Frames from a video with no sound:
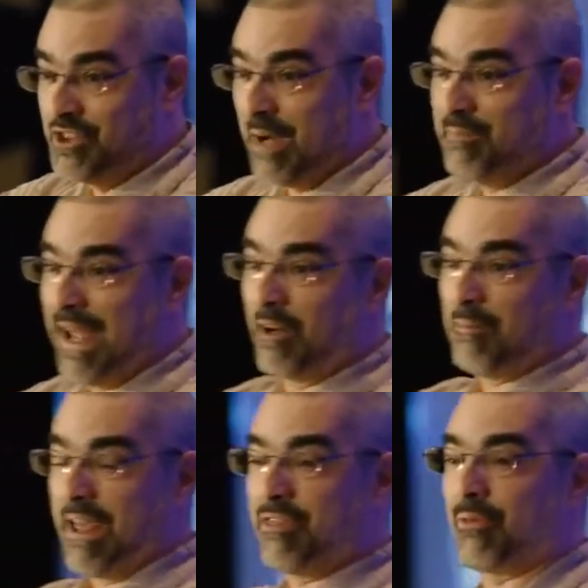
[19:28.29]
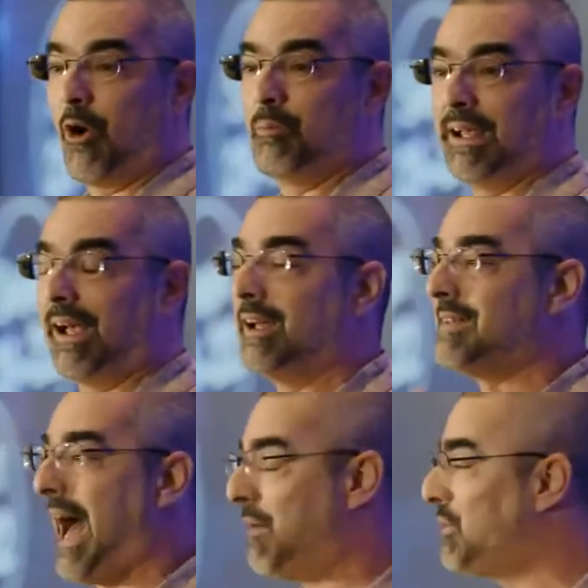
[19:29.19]
jumped down my throat
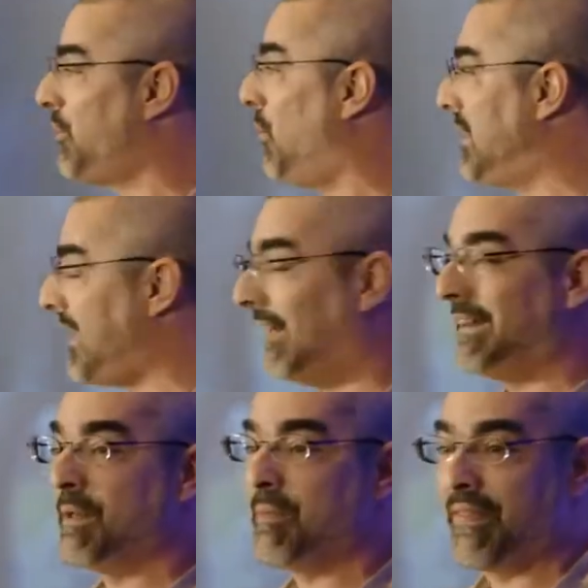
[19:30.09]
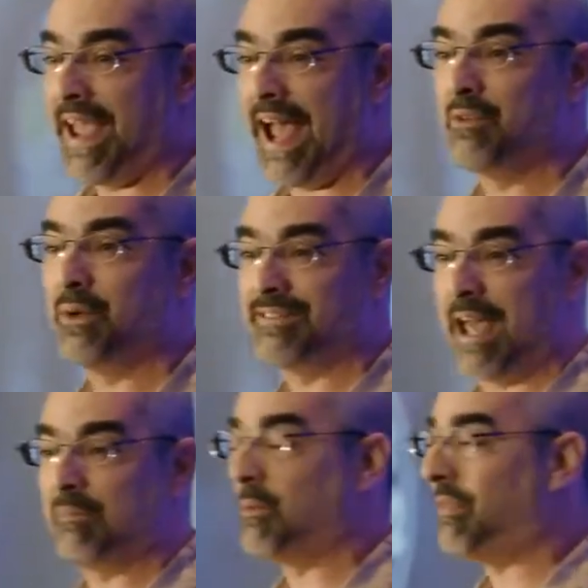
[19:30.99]
because I was the one telling them that they had to
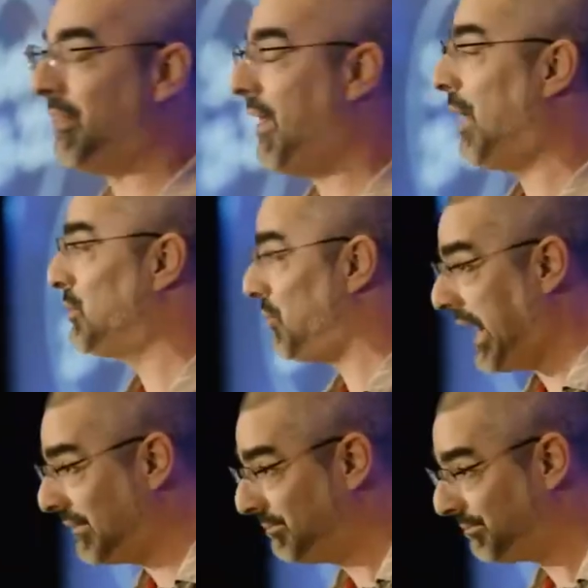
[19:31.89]
examine what they thought was right.